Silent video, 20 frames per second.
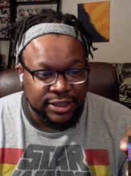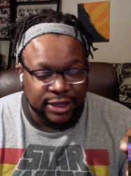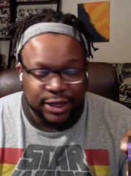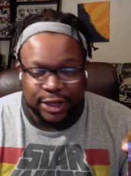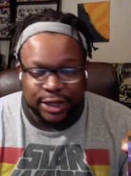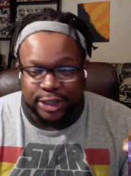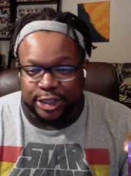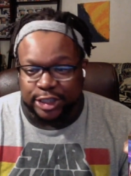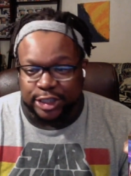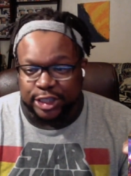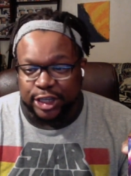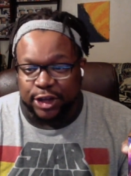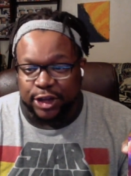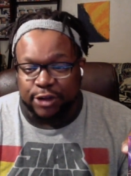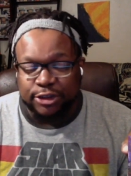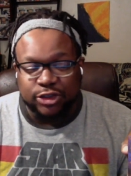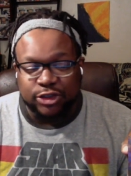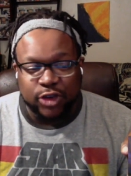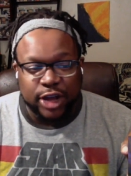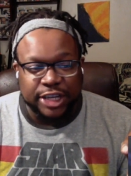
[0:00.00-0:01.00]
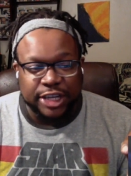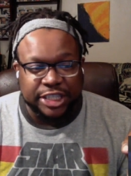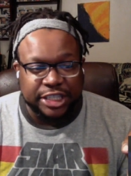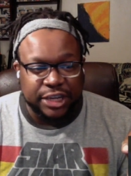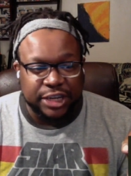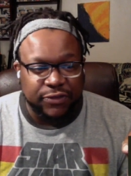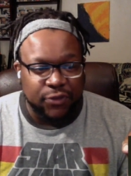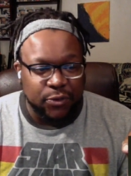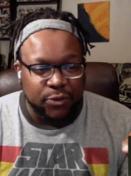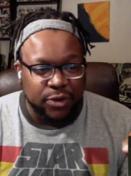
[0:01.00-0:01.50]
This is the Ultron
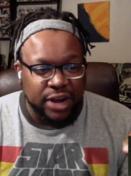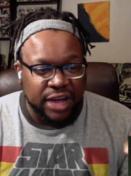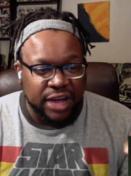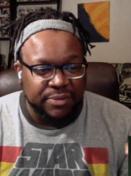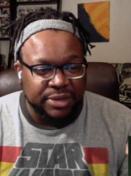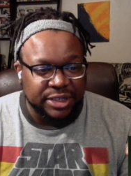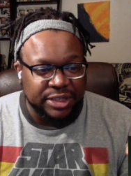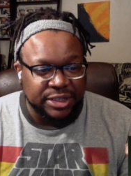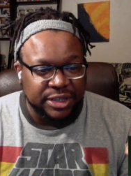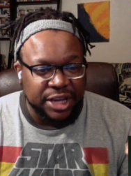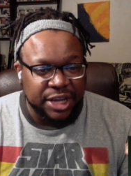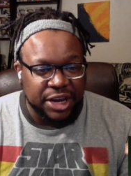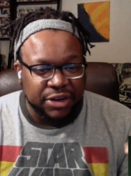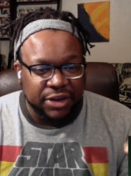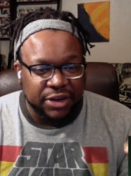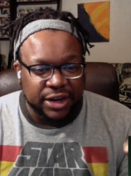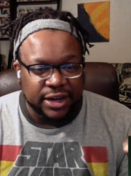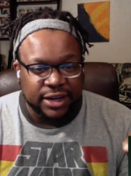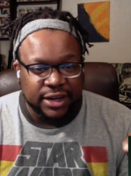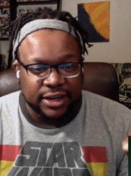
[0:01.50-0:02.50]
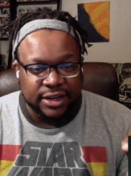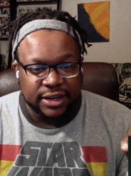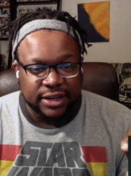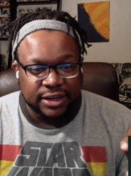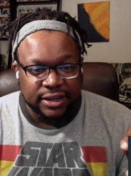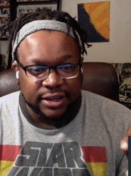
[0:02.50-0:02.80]
shit it's from what I've been hearing. Path.